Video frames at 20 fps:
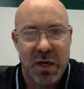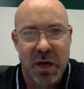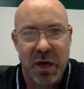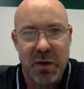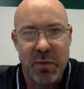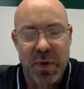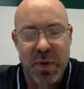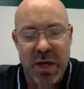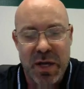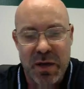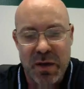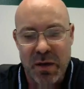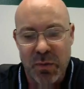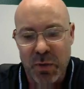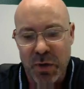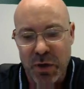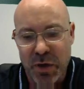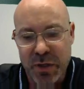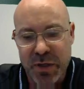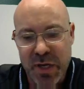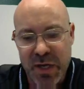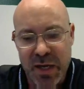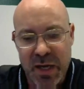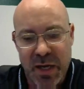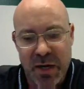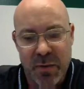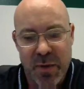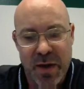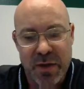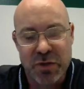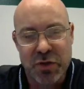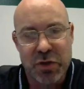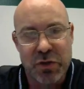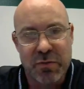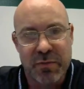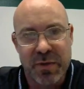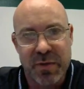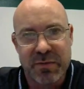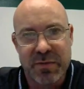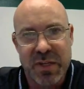We were looking at around
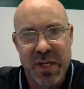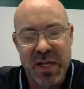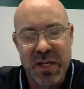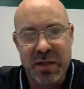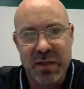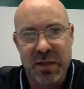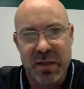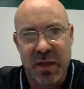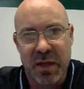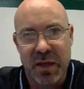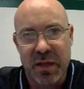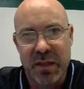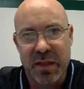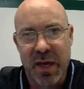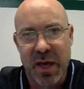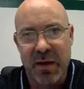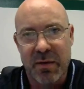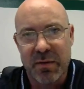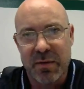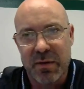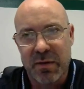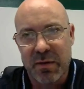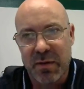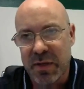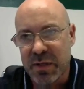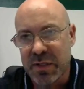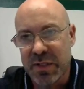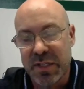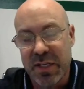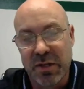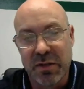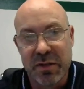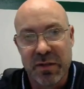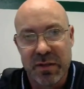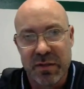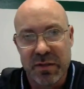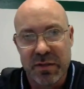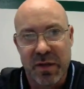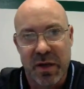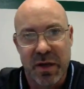June 15th. That is
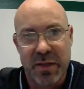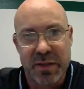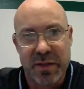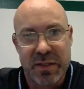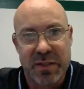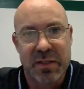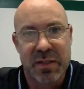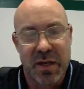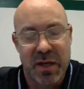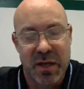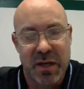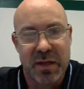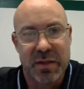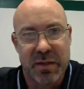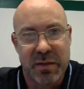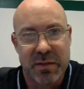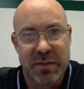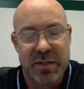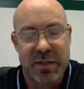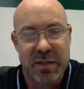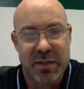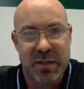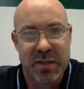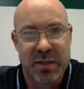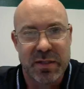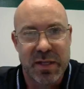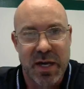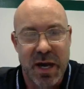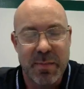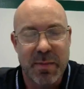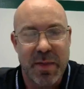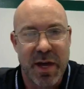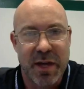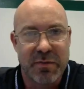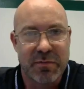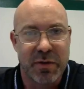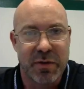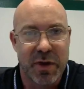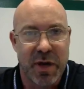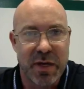still on this, the
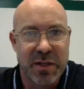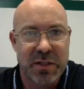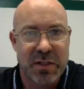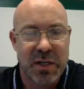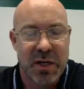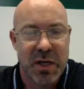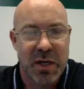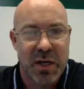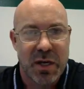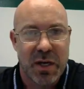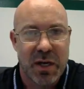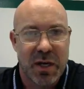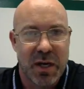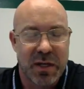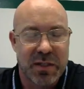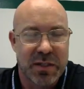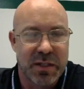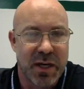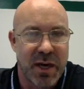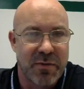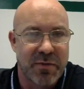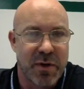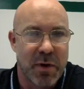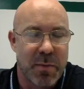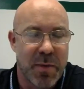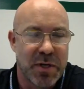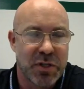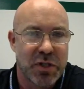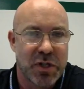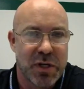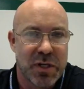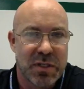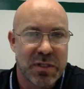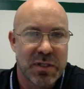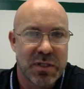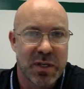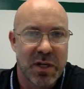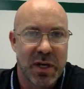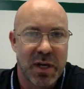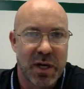timeline for us. As the governor
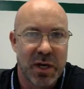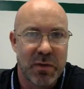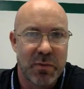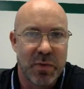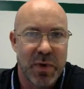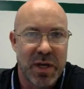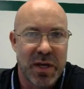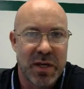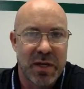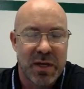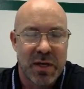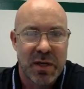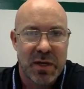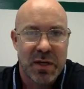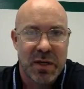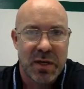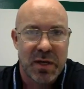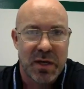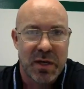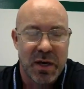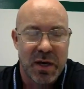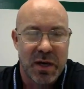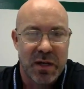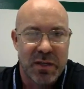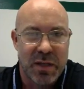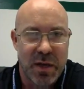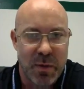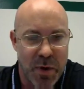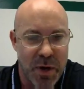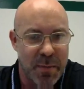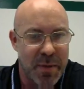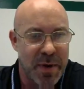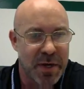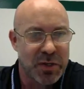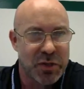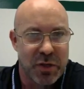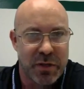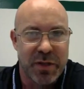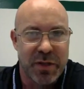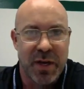mentioned, they want to make
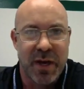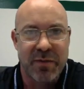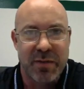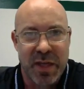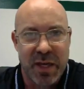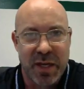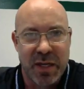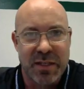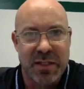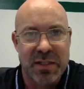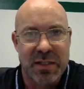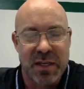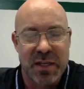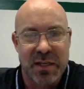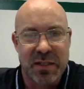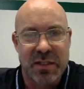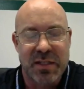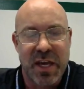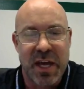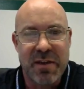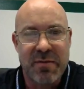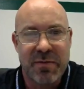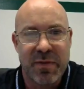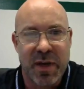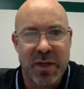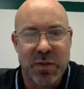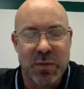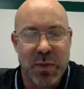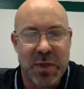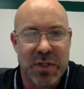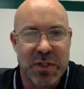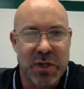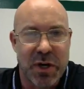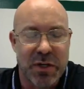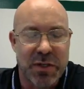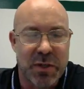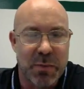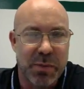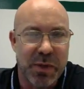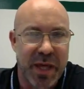sure that everything is safe as we
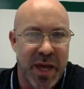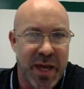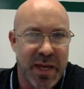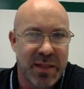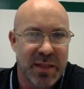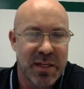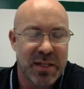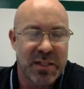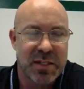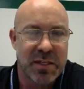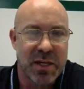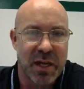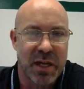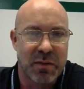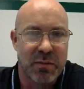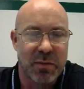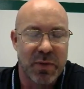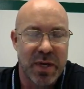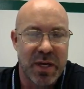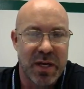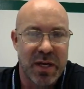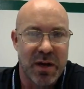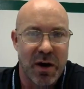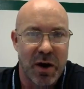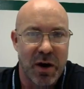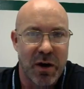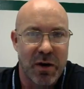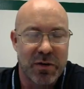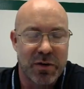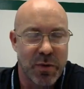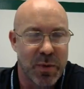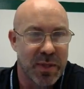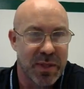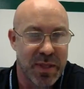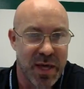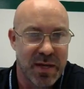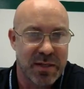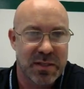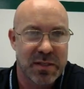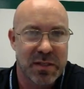start to plan this, and we are doing
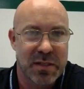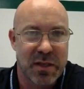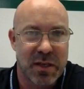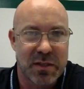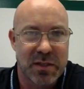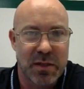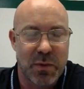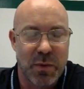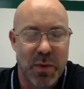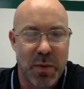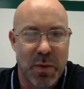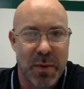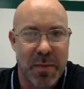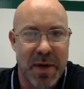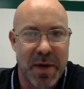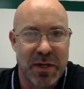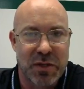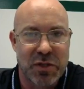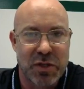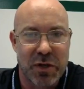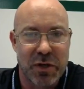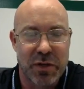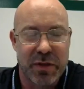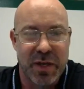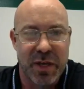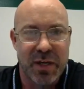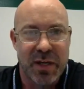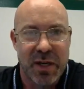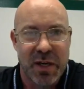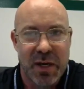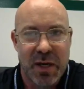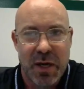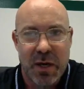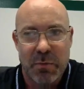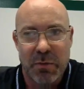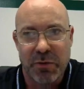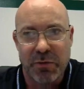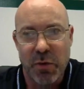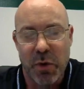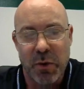that. So we want to make sure that
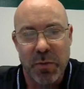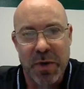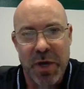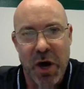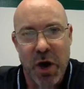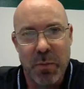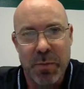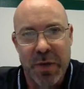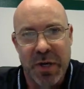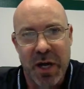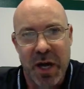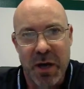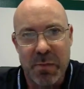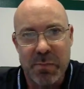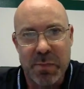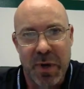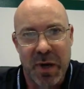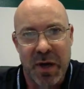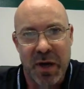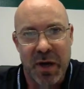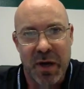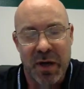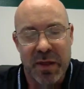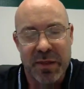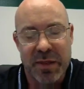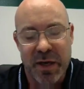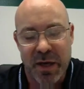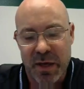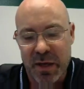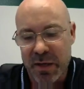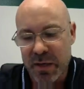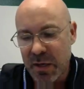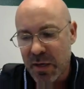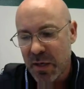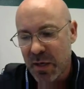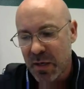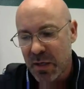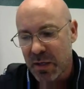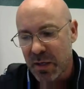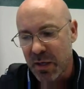before we open up
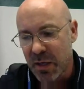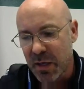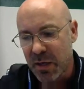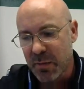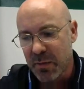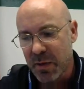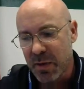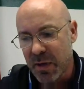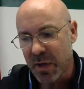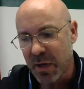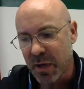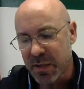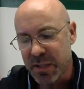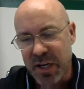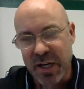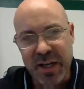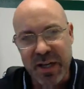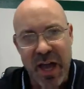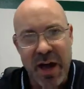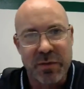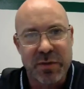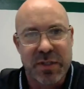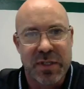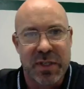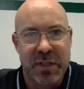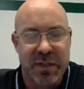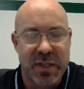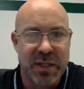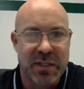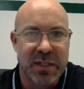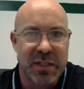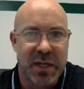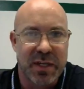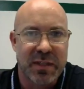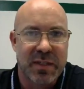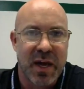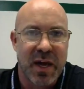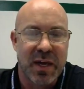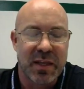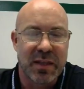the dugouts and things
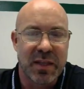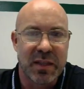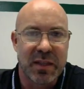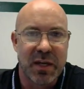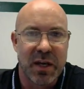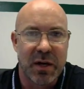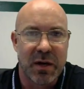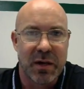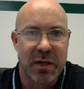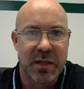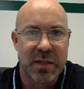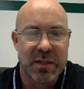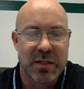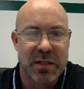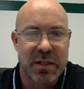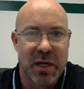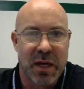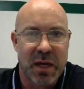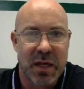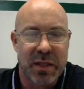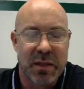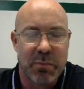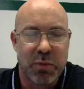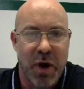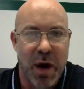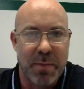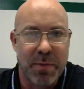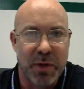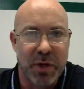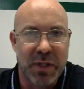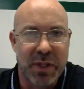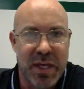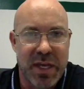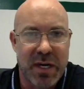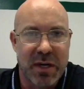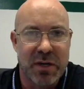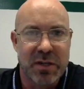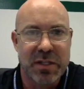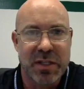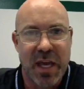like that, that there is the proper
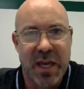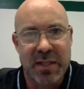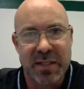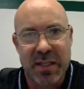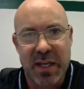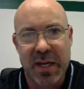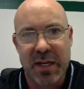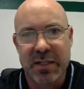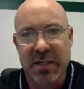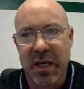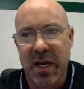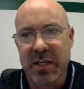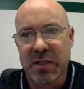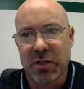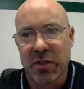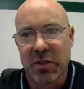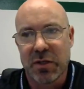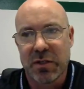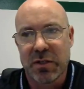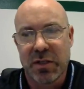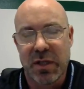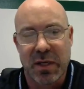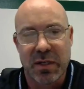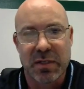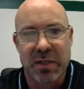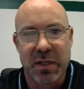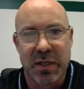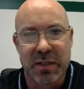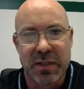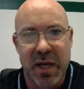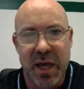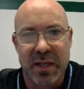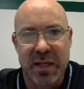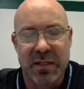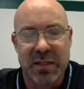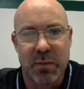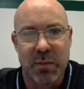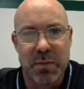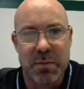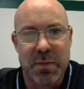cleaners, hand sanitizers, things like
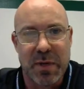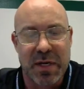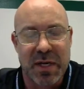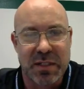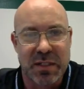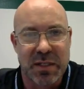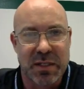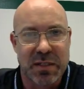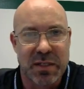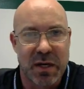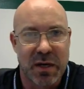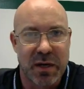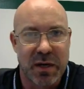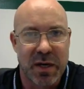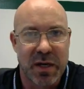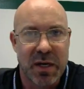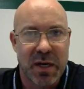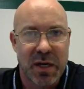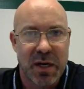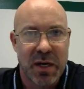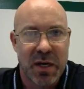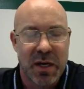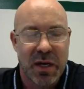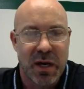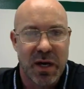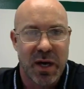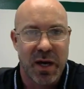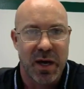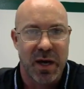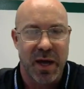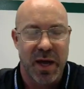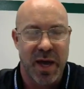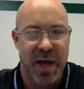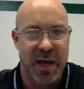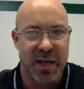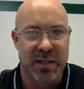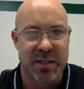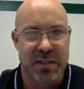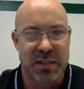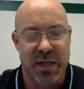that that would be necessary
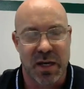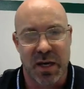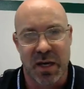as